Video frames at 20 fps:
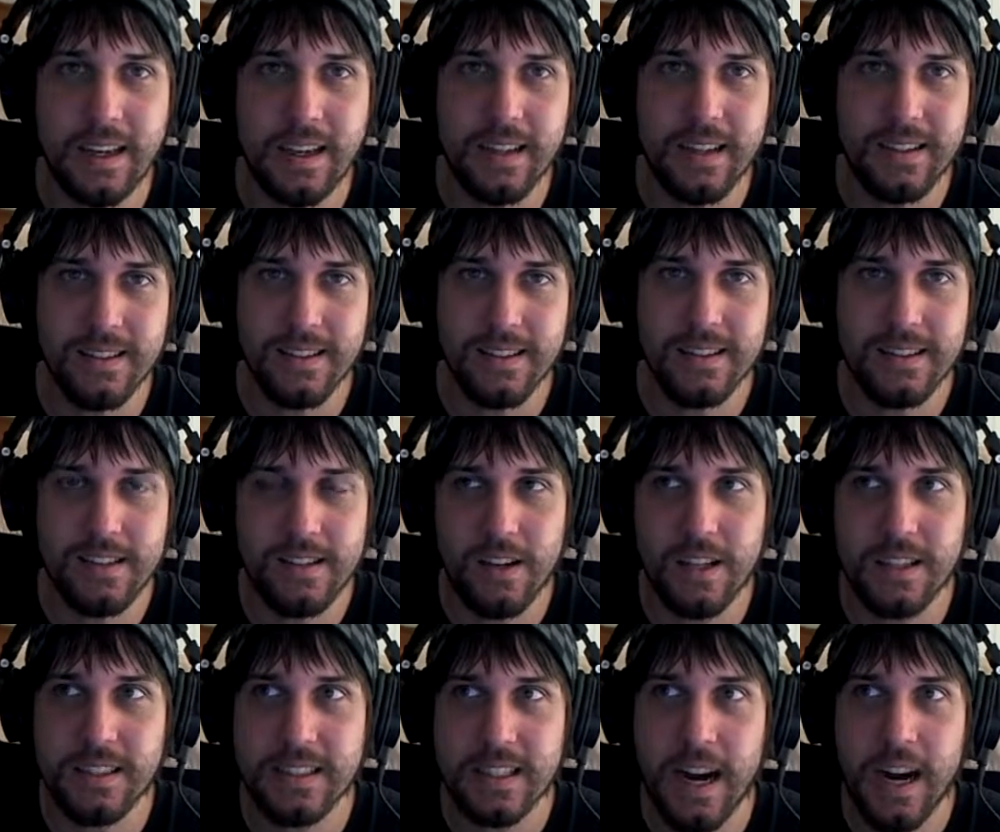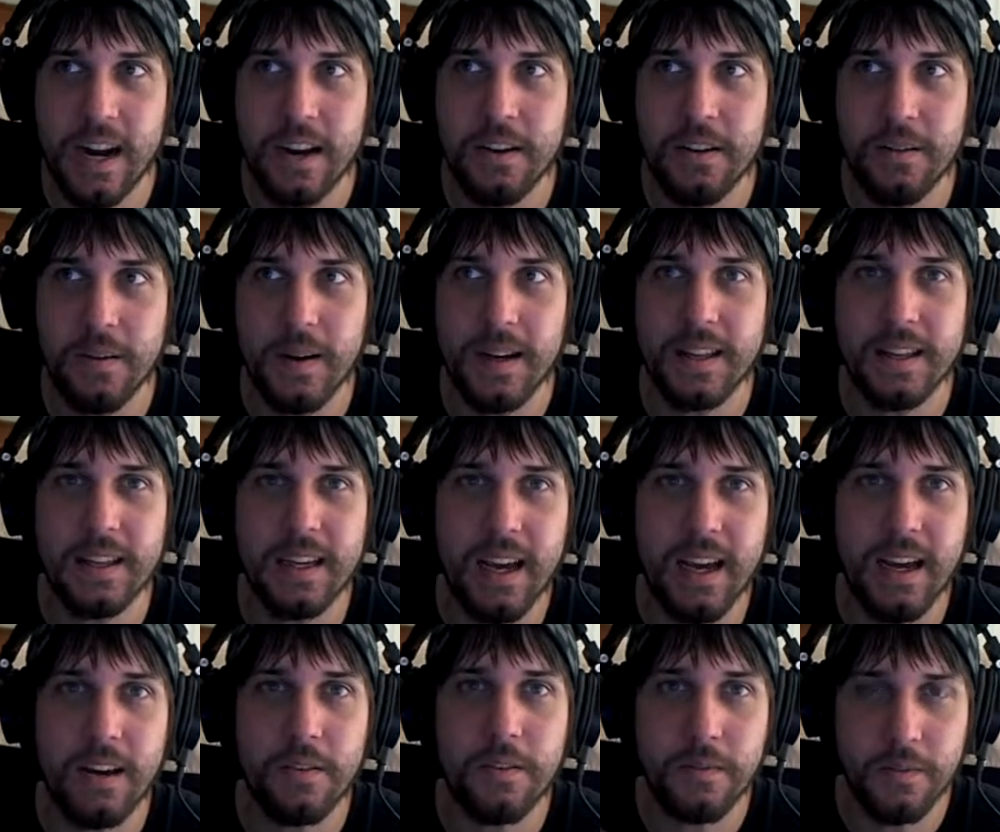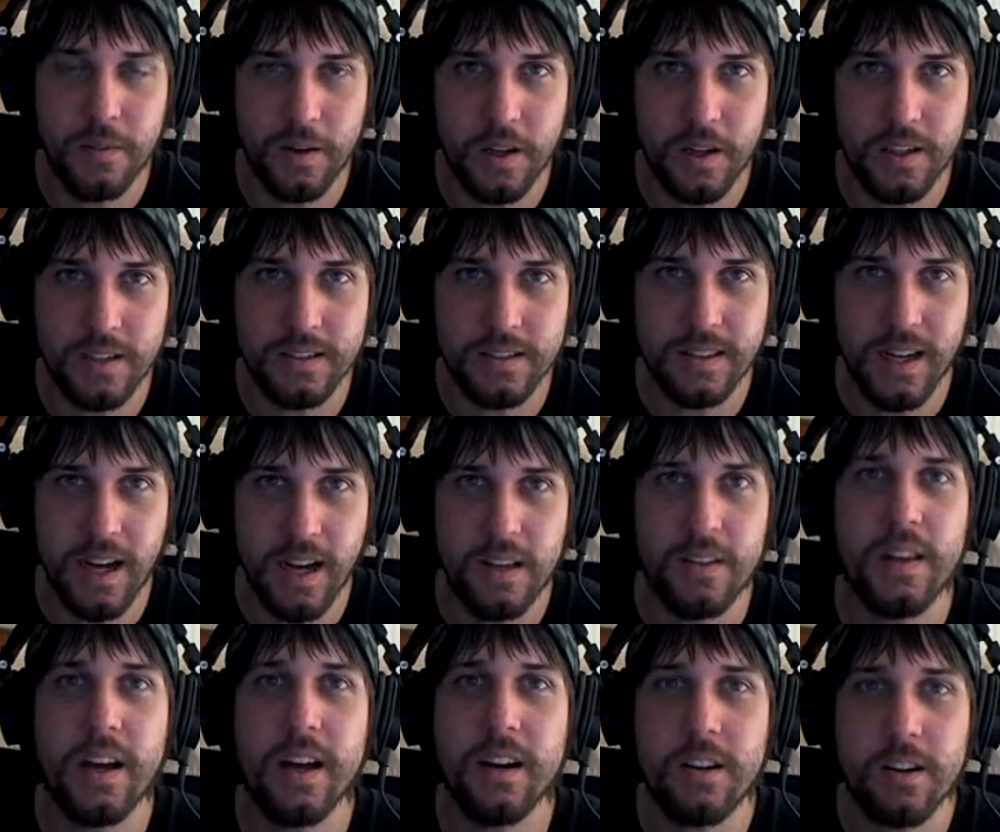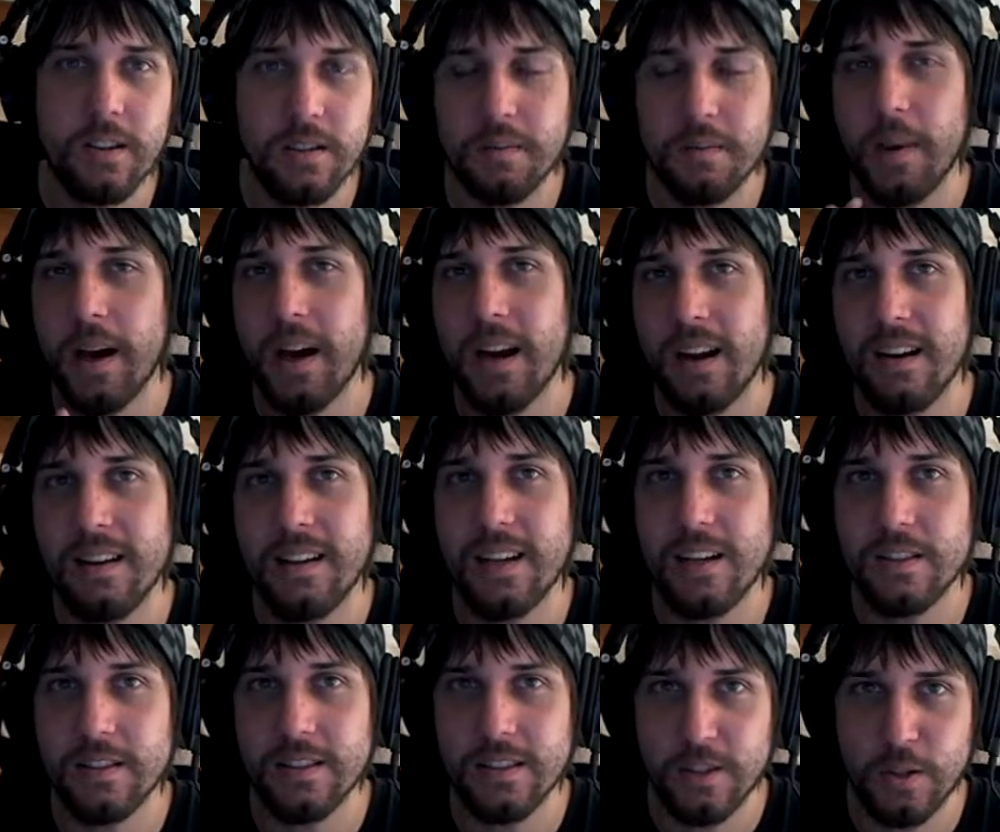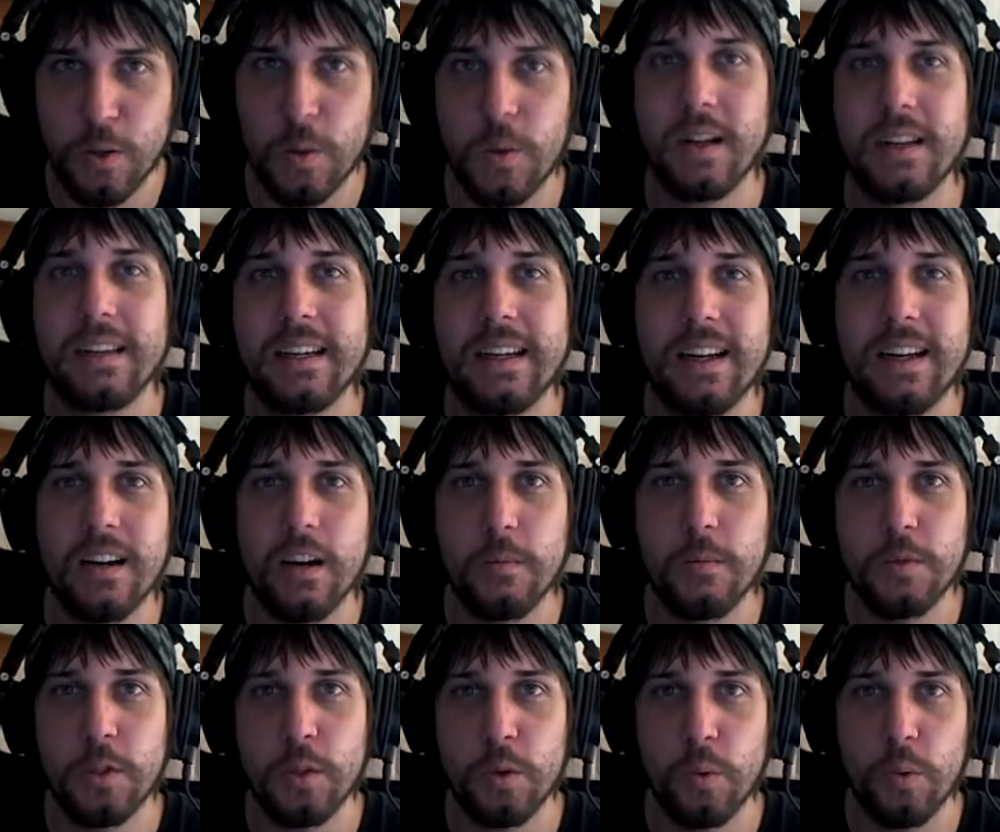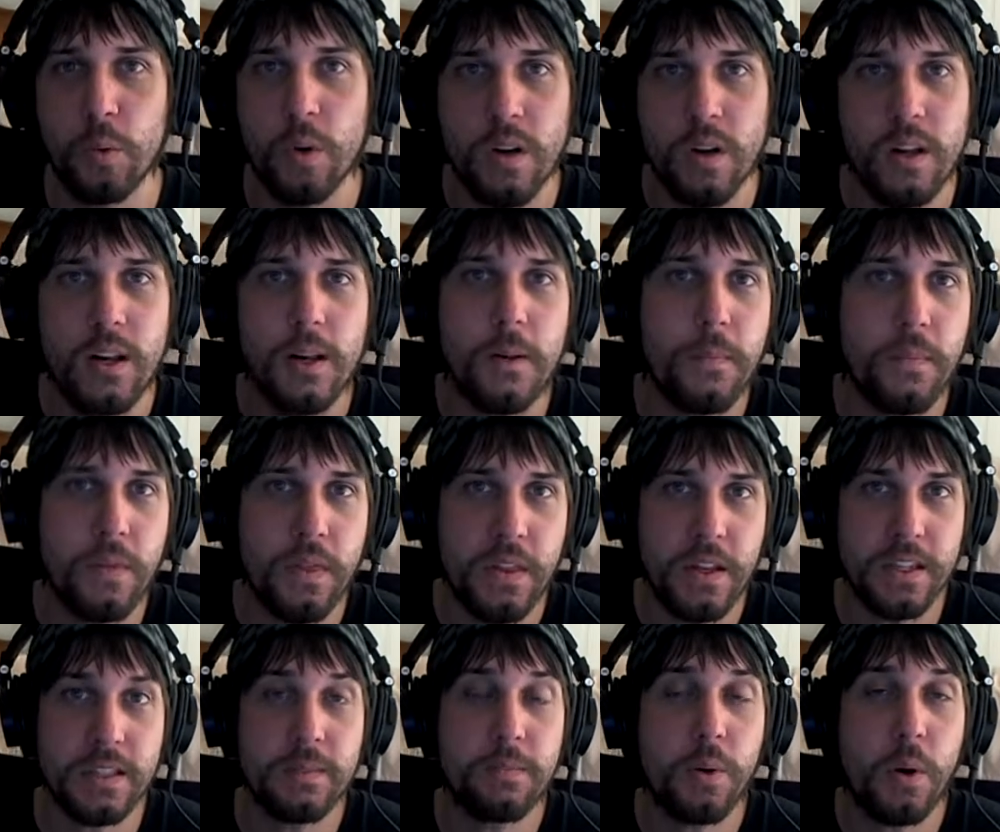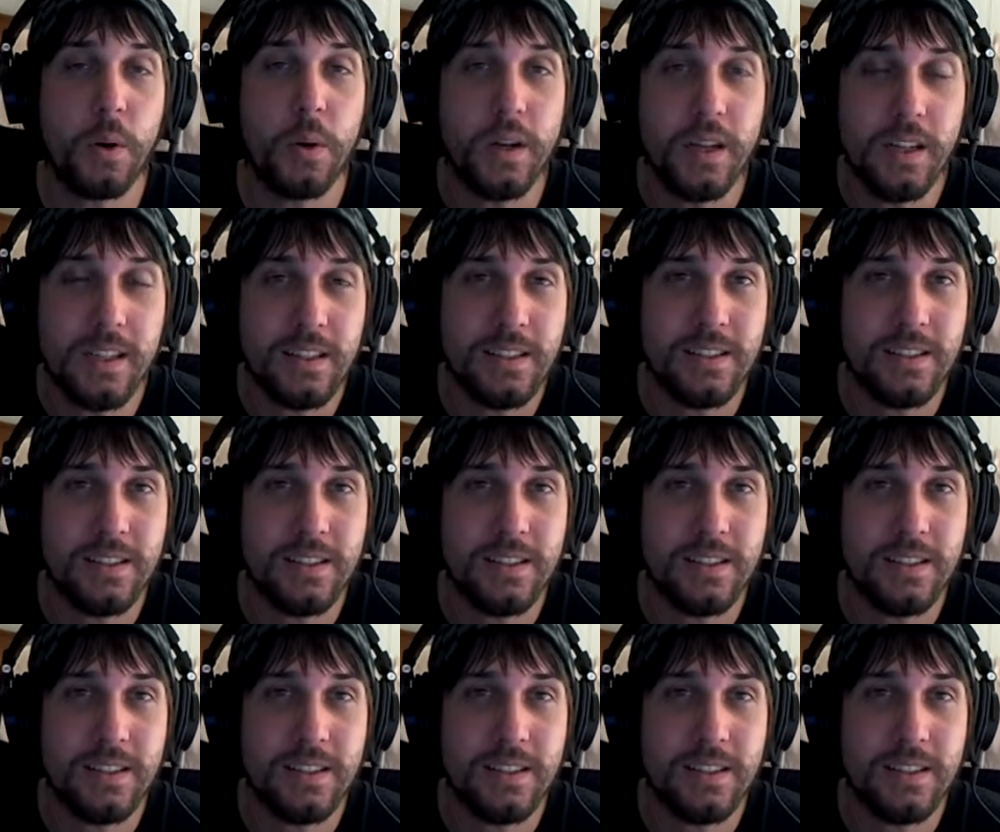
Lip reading: because it starts kind of at the end first and then goes back and tells the story leading up to this point.